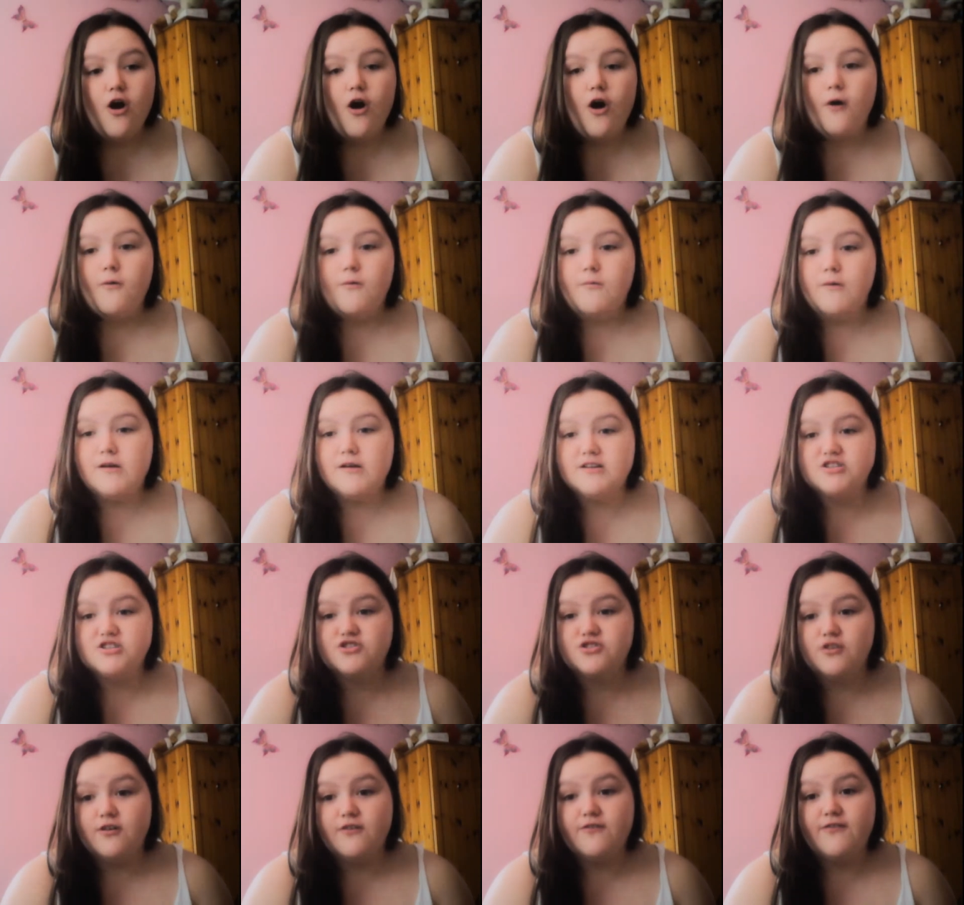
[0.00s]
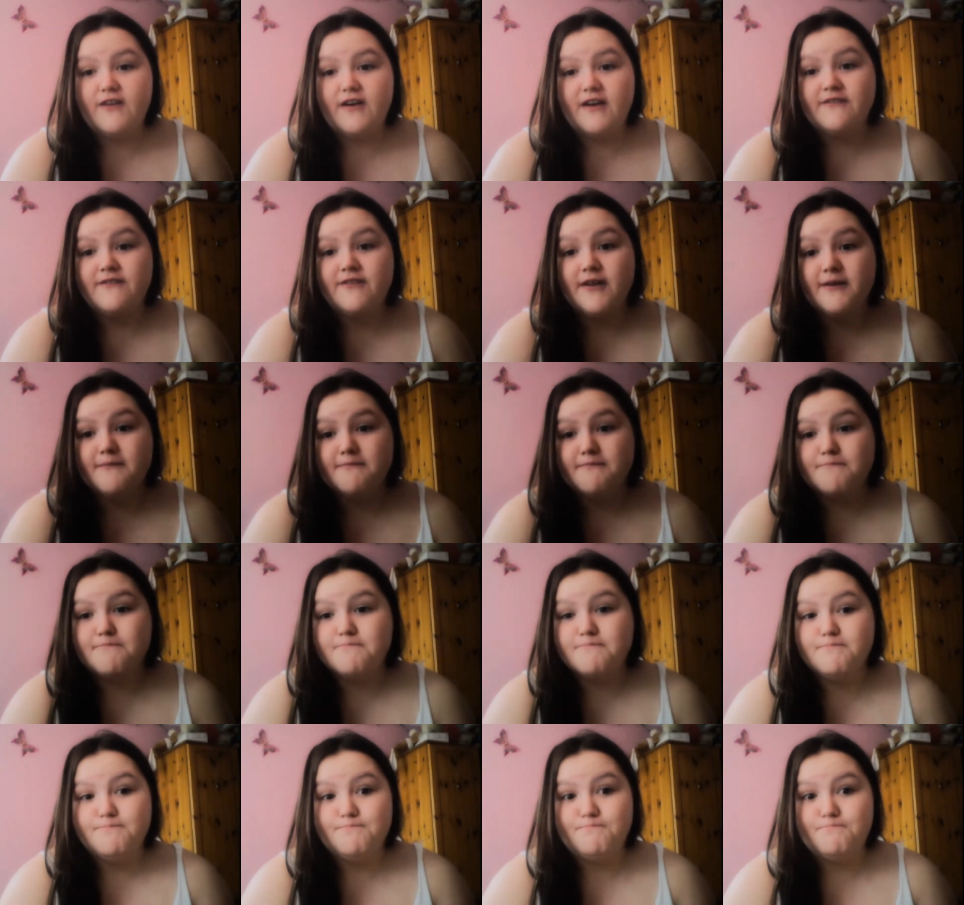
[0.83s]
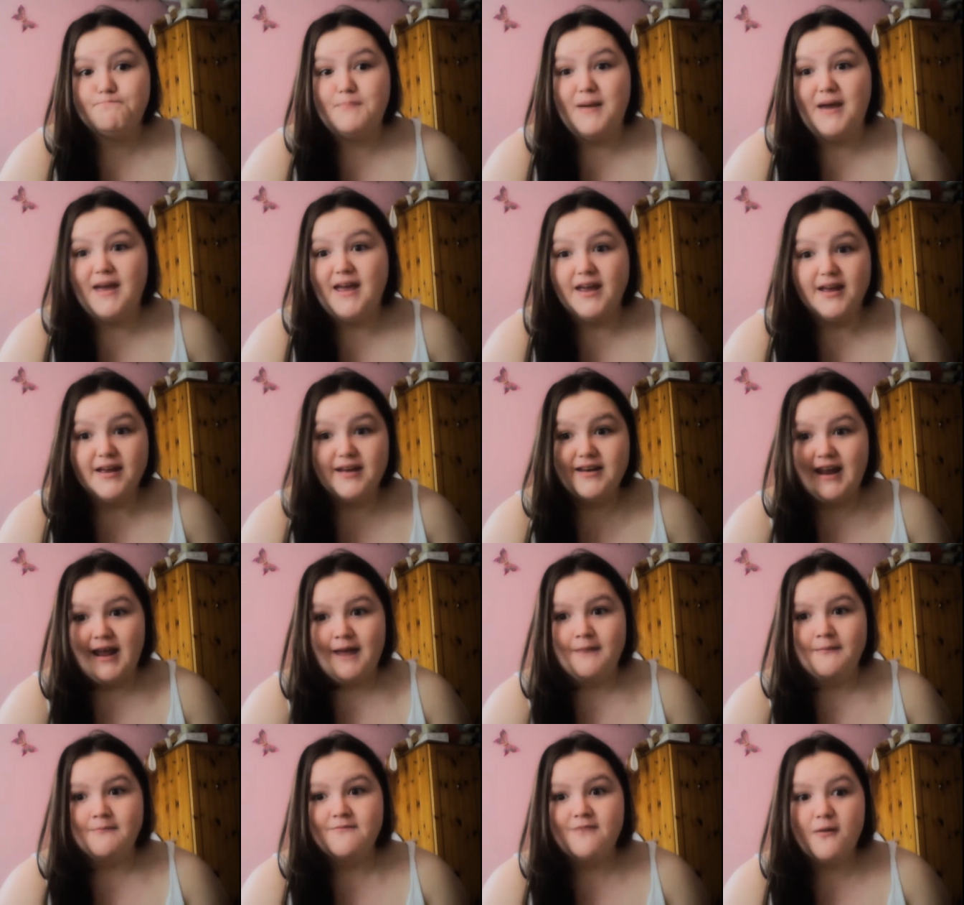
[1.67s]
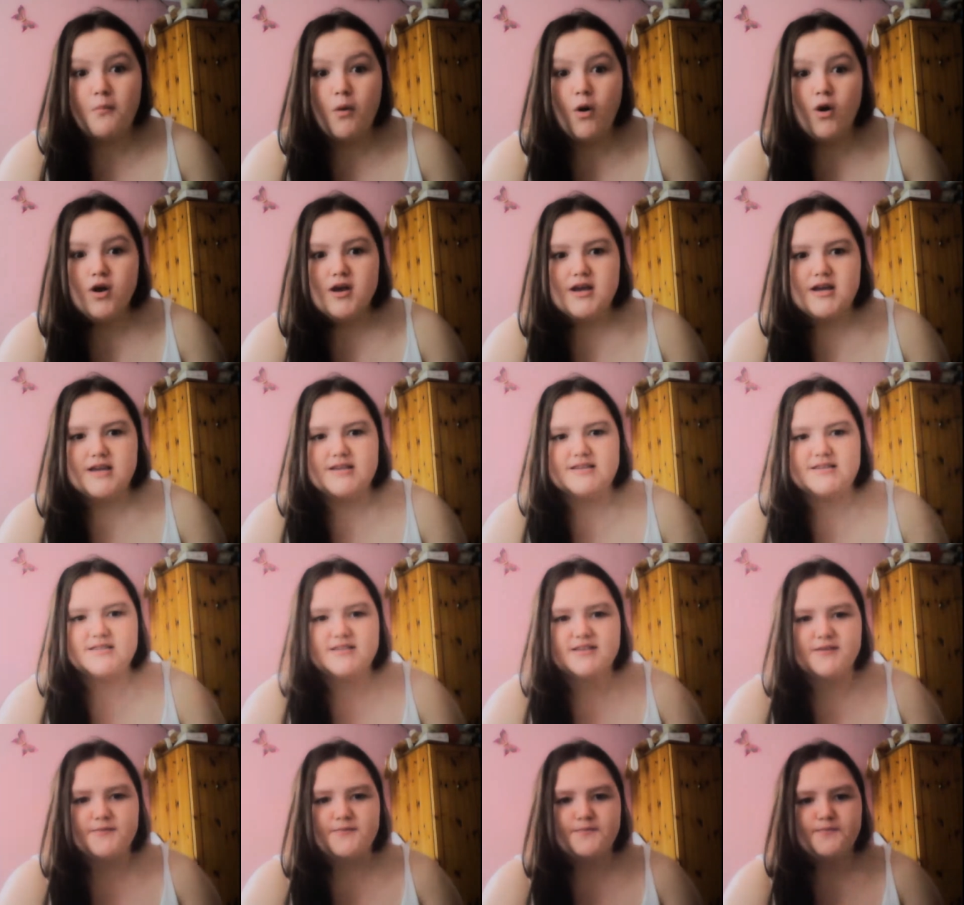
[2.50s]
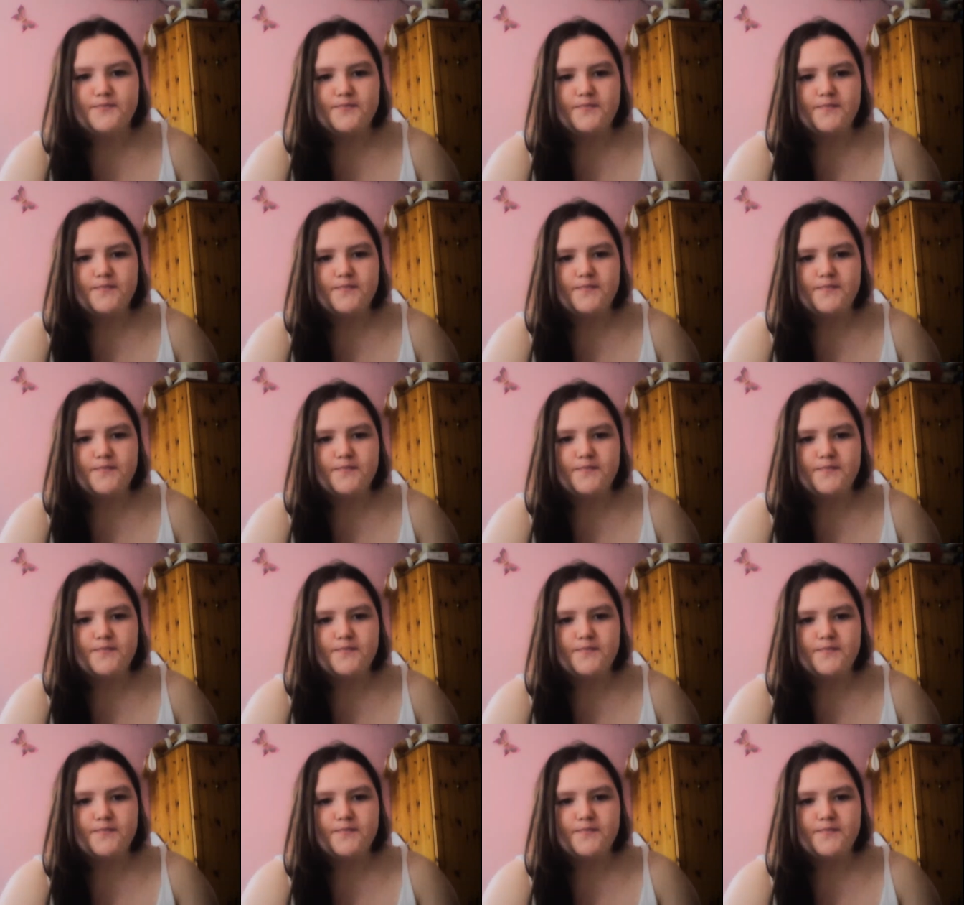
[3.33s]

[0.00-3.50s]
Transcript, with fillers: Or what is your favourite B name for boys?